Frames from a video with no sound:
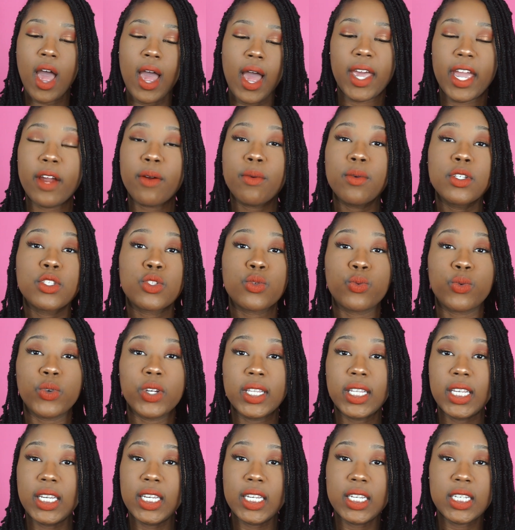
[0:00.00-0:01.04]
The hair was
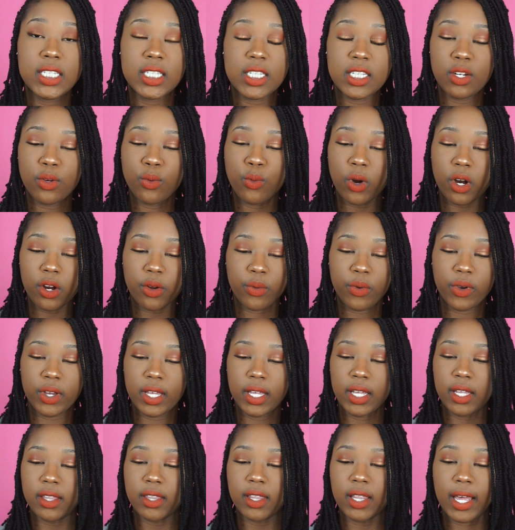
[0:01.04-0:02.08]
really easy to work
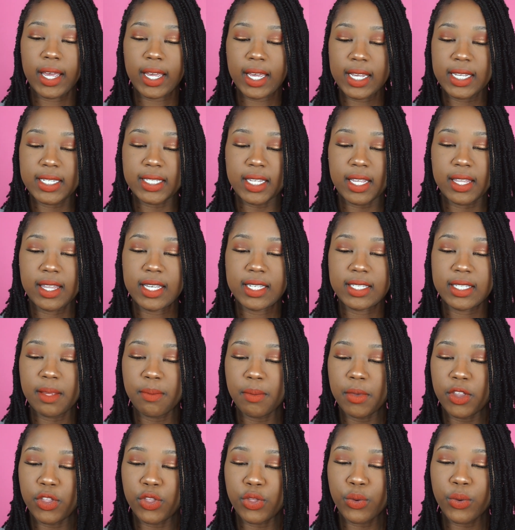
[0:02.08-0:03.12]
with. Like I said, they
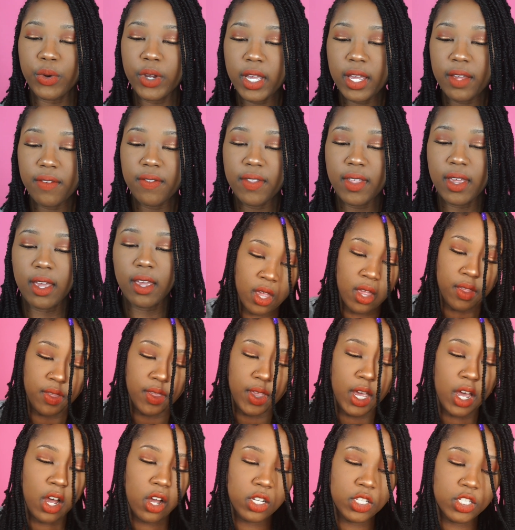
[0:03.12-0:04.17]
sent me 3 of them.
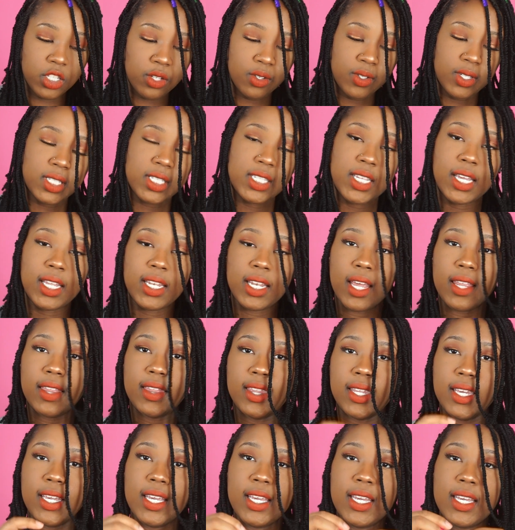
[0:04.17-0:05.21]
They also
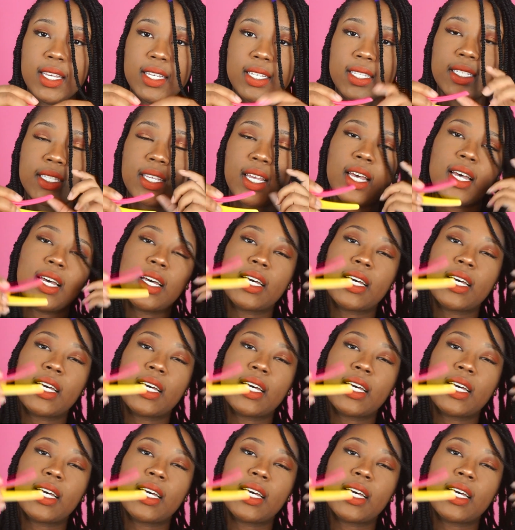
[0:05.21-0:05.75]
sent these